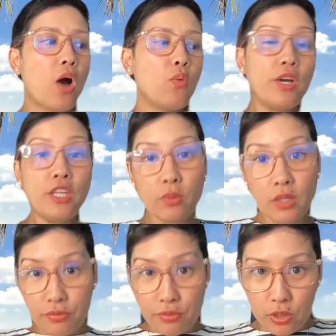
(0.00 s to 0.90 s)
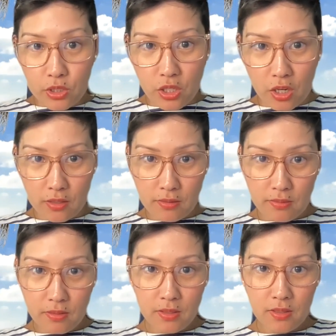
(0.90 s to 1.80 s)
what you want to focus on
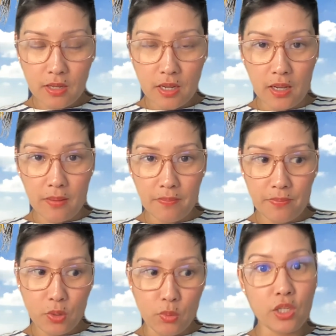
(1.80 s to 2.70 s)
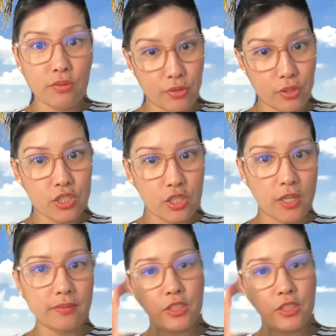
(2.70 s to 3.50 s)
when you first start.